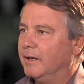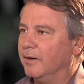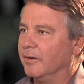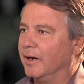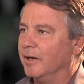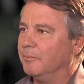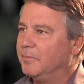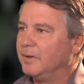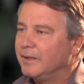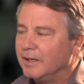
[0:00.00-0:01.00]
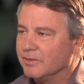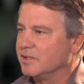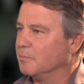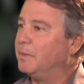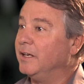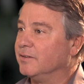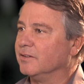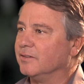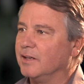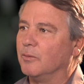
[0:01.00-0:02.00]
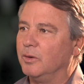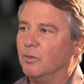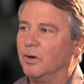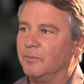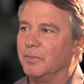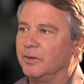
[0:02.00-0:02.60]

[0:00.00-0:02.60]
are going to give us the pieces that we want.